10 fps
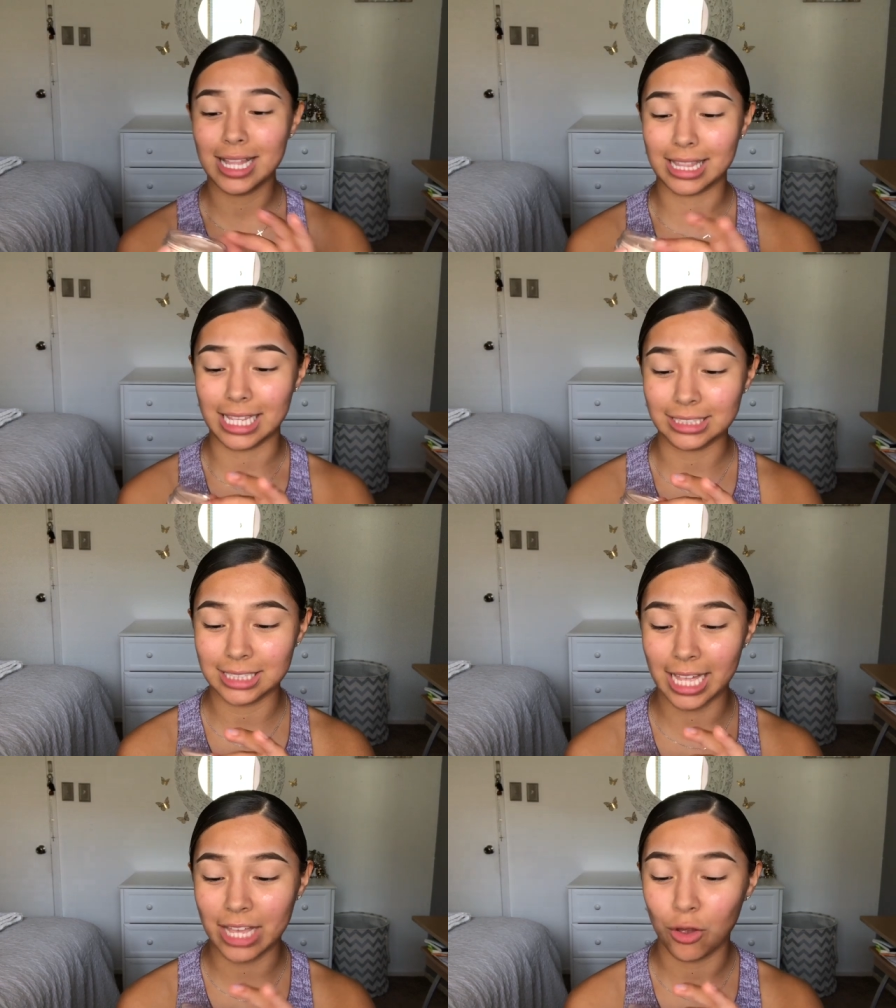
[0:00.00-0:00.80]
This
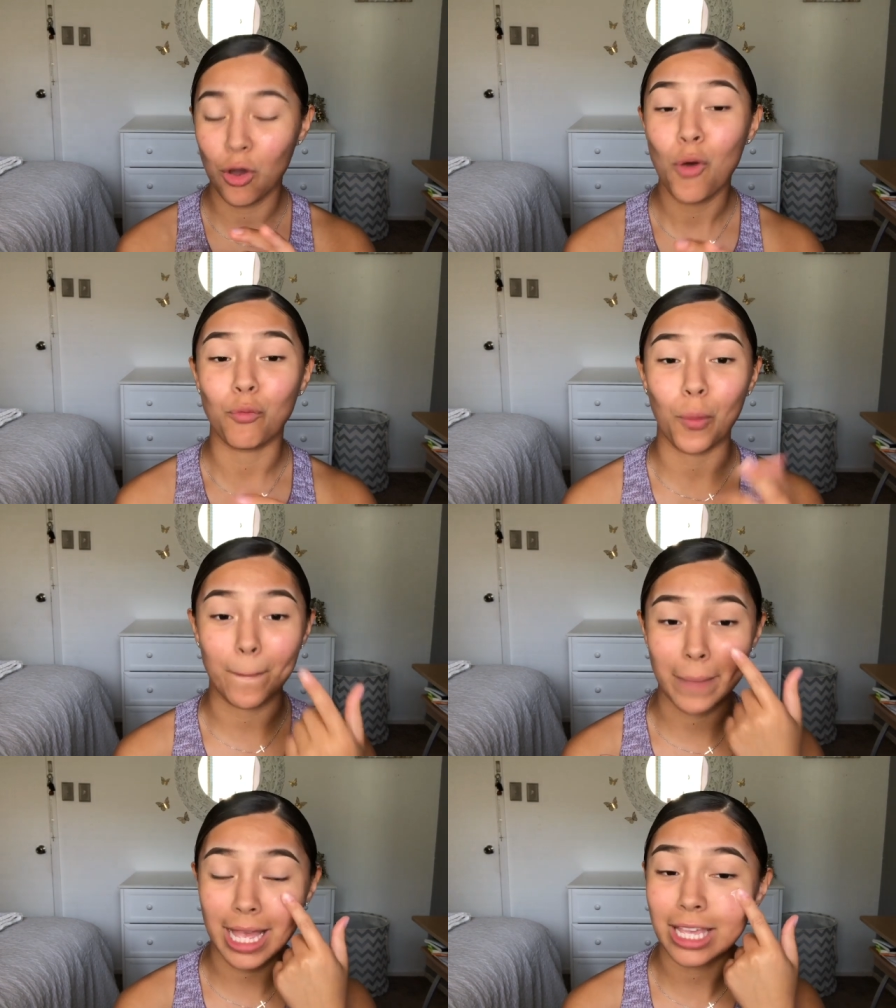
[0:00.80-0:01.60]
like will
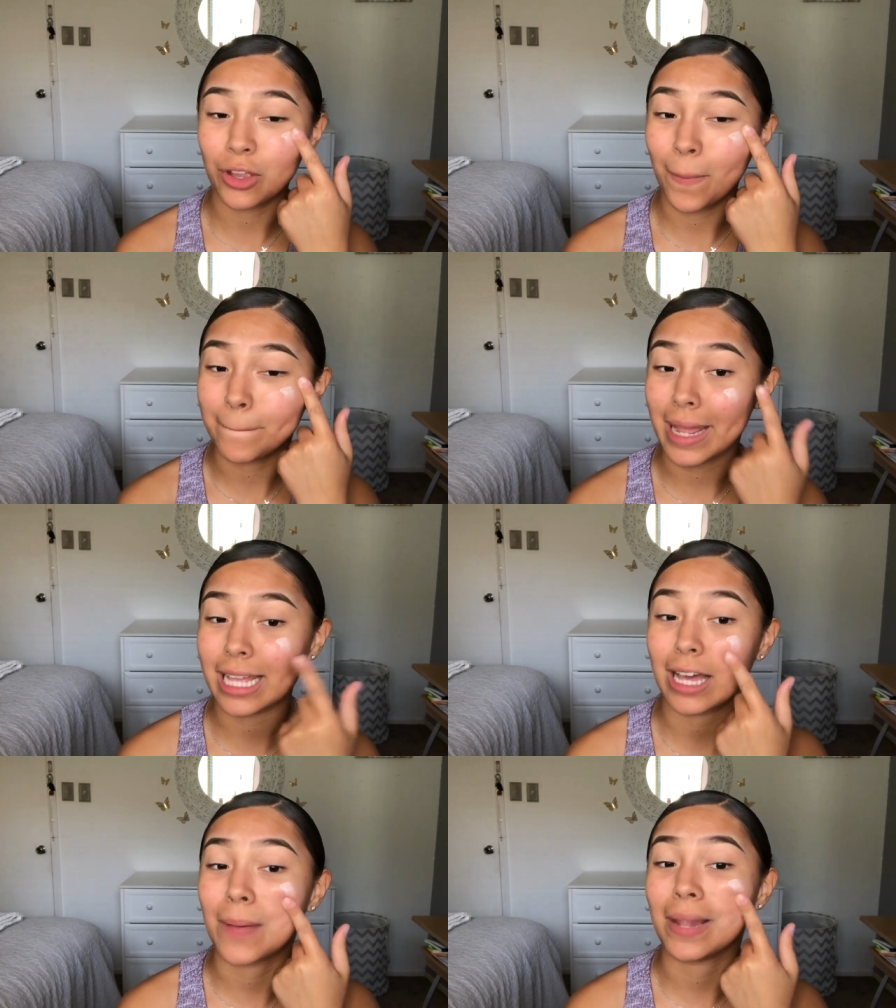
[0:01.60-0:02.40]
make your
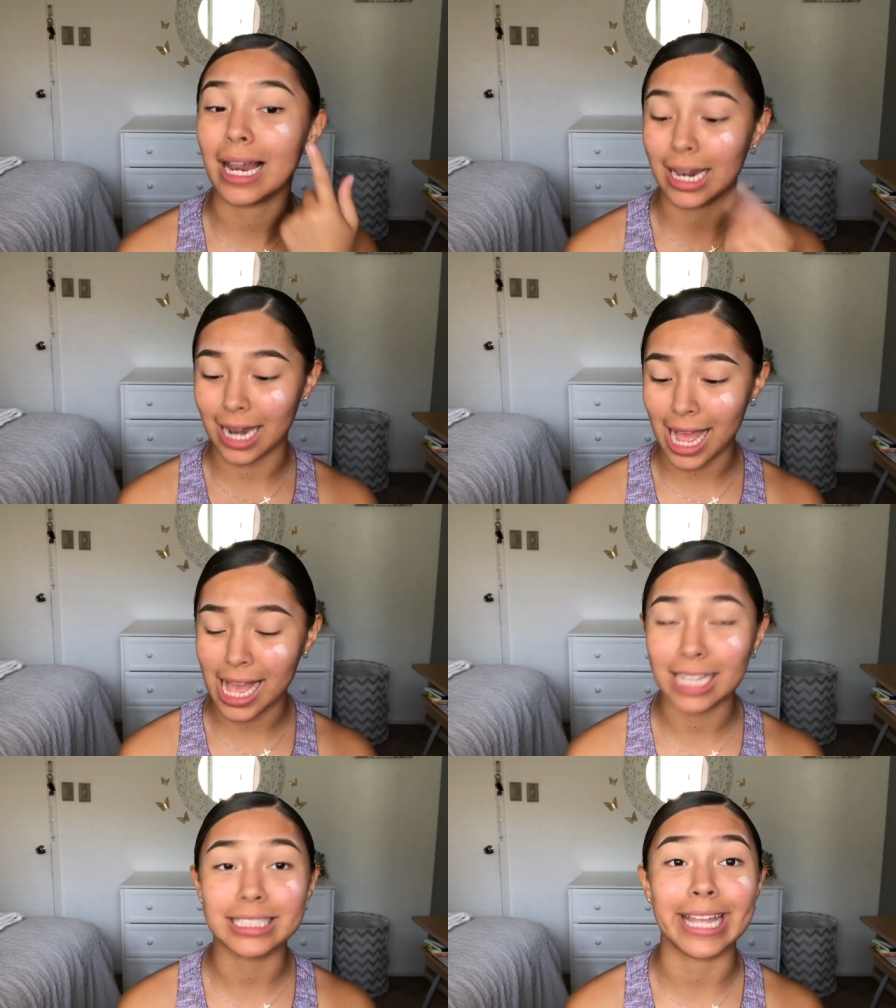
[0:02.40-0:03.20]
makeup
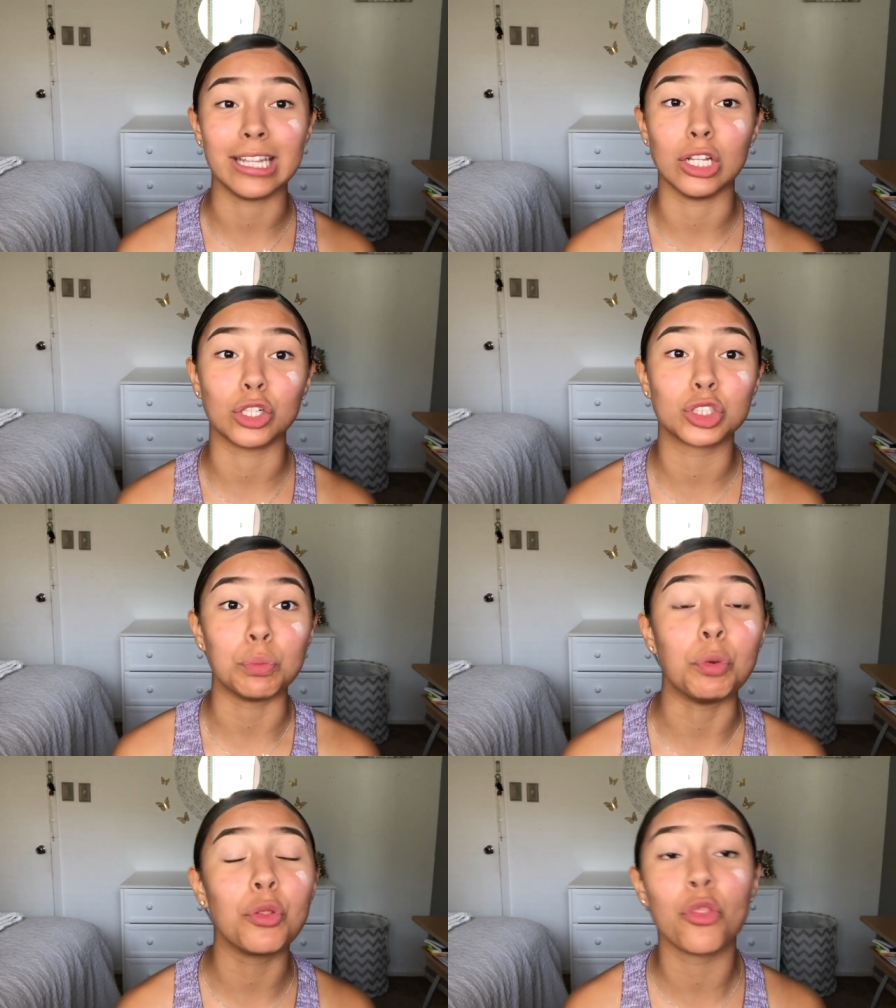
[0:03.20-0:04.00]
last and look
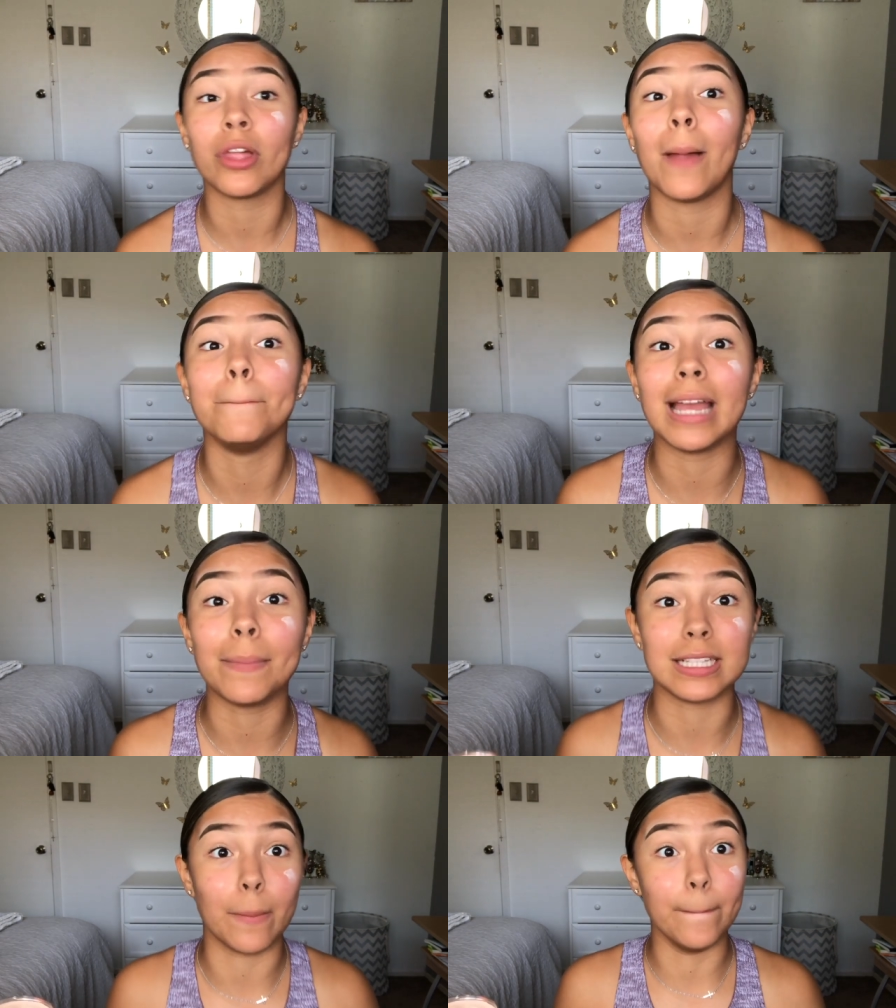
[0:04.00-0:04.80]
smoother than a
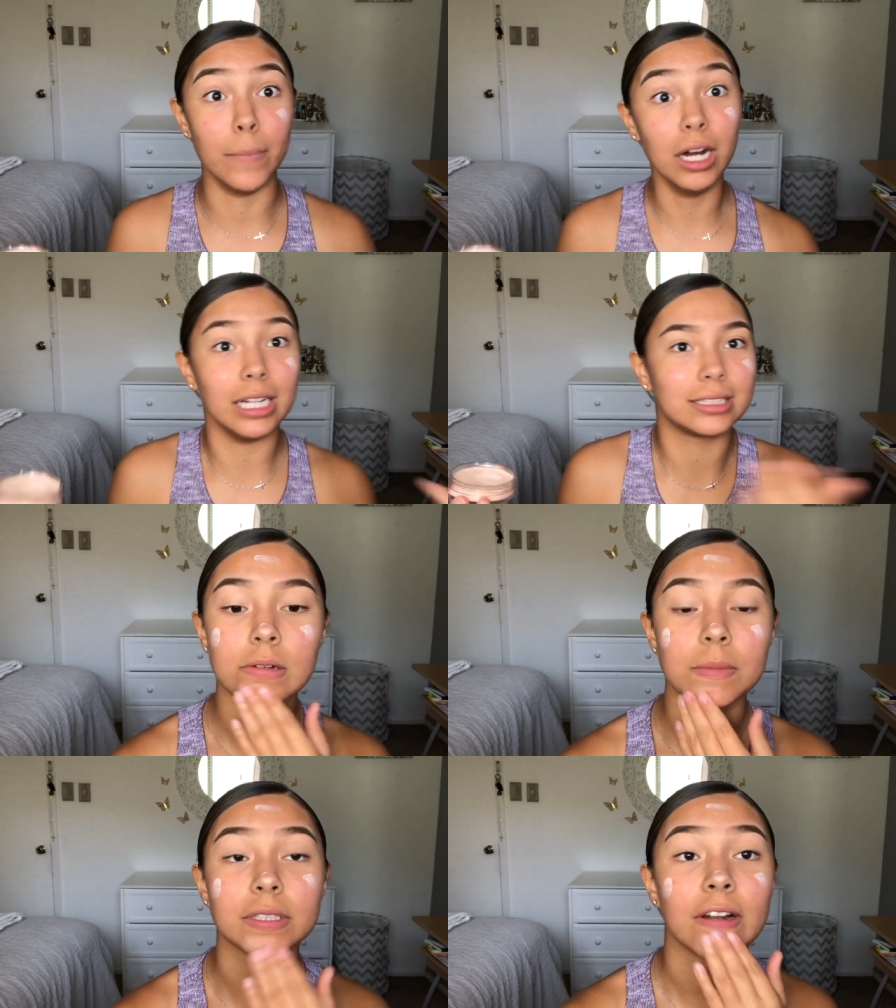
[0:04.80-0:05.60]
baby's butt.
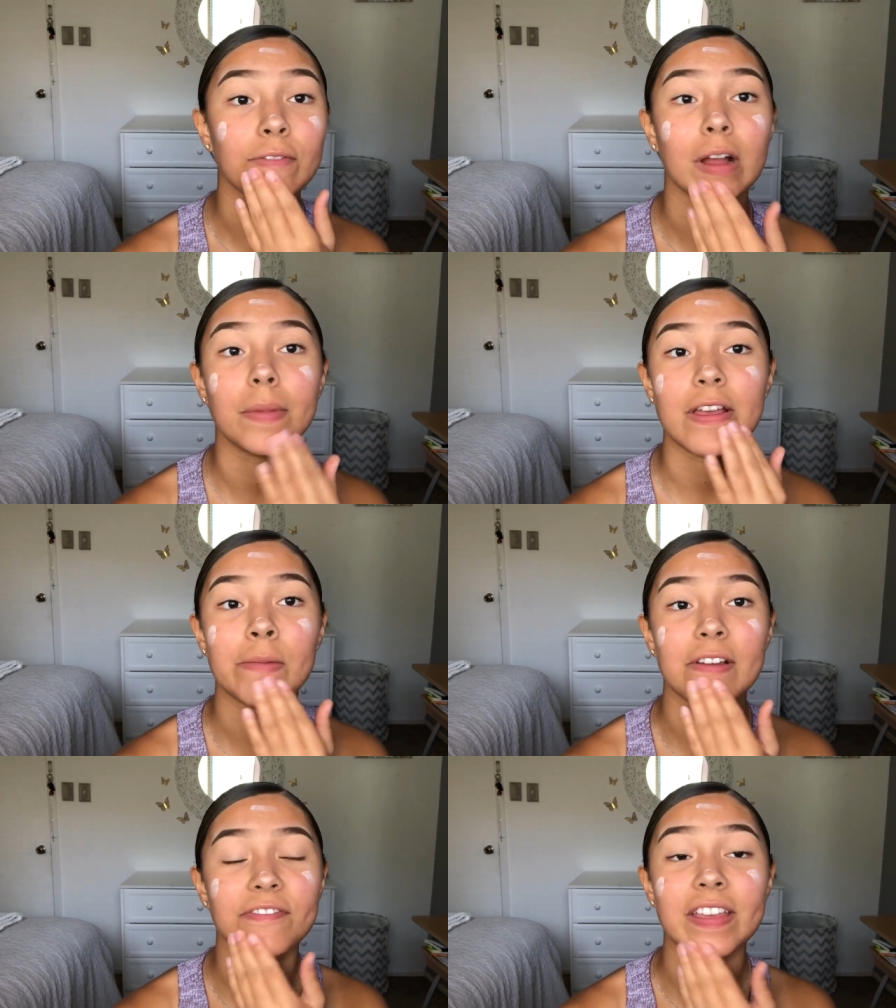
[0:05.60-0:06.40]
I'm just gonna rub it in
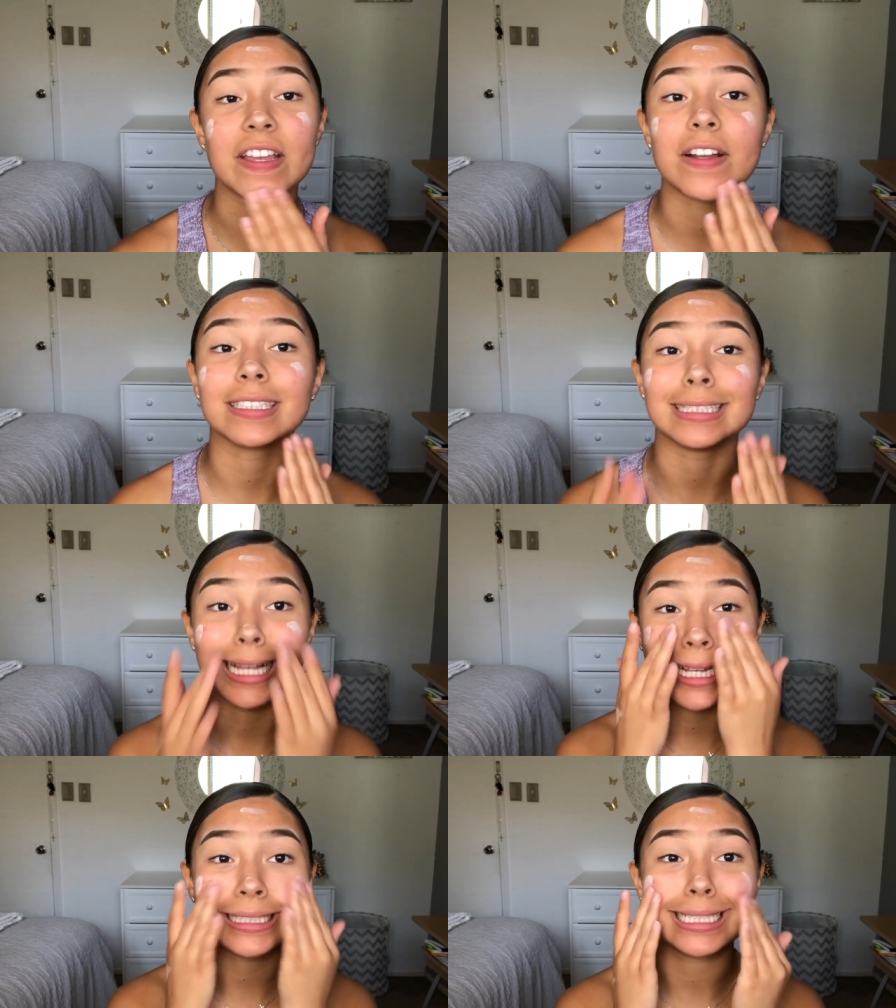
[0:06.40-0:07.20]
my fingers
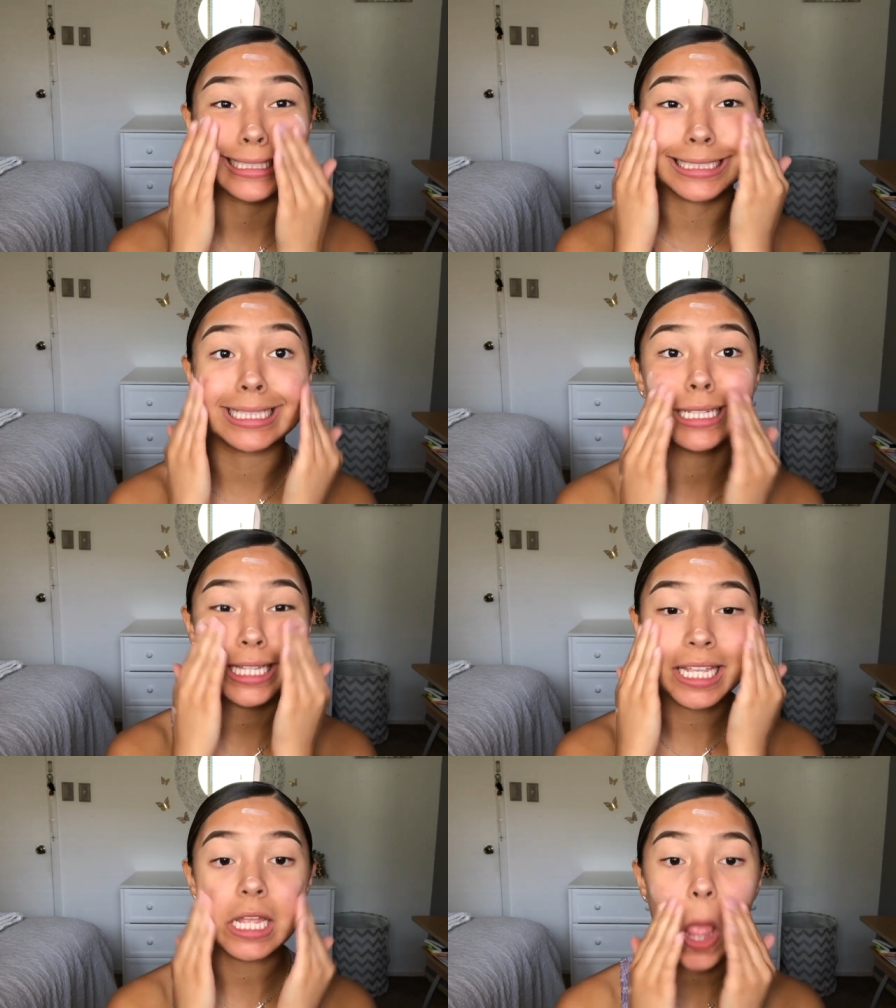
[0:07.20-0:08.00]
nice and
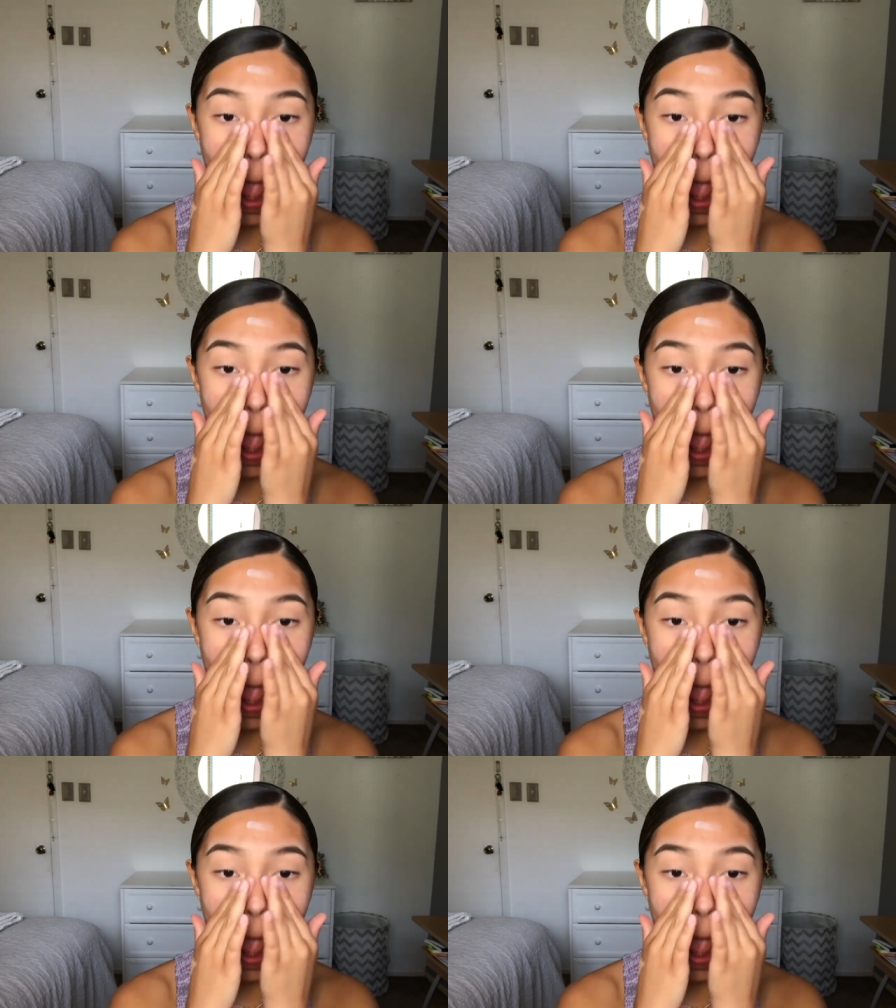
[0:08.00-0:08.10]
gently.